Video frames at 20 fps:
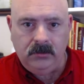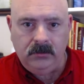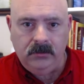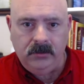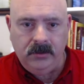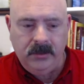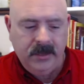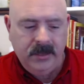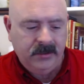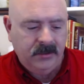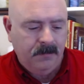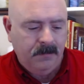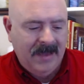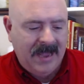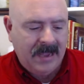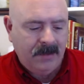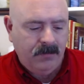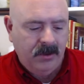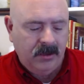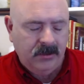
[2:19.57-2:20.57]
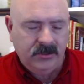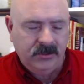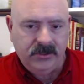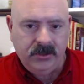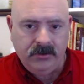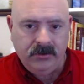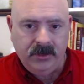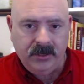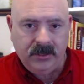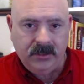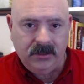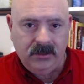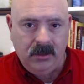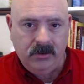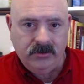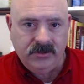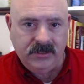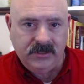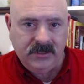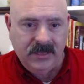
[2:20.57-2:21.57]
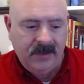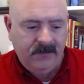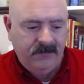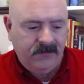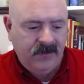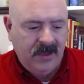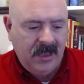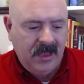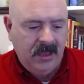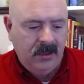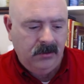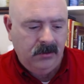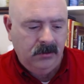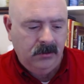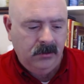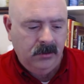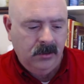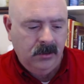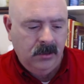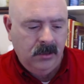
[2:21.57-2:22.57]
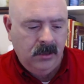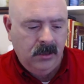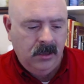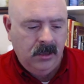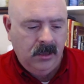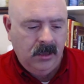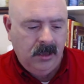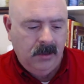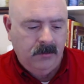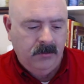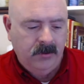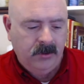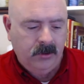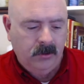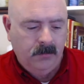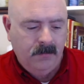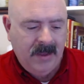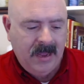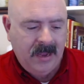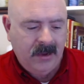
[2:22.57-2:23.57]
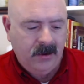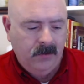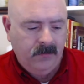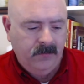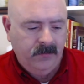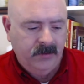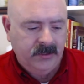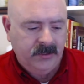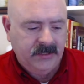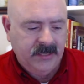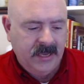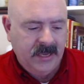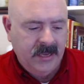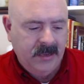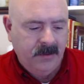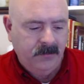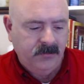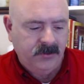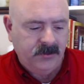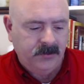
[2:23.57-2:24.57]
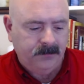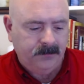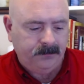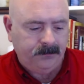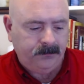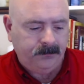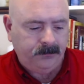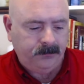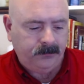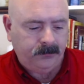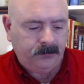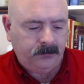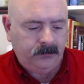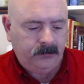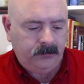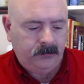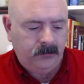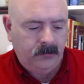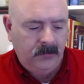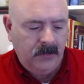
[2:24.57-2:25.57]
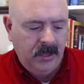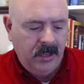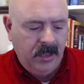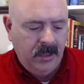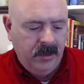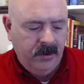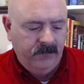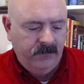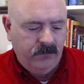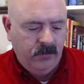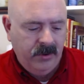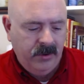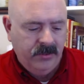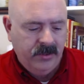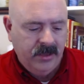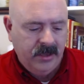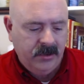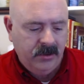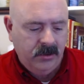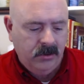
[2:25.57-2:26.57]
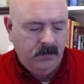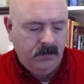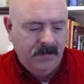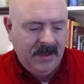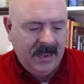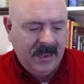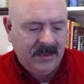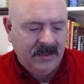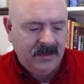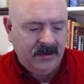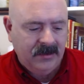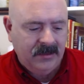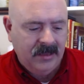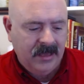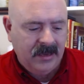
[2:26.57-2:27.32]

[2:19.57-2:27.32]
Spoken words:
hit the back button so that it closes that file. I'm going to go back over to Teams, and if we then go back into that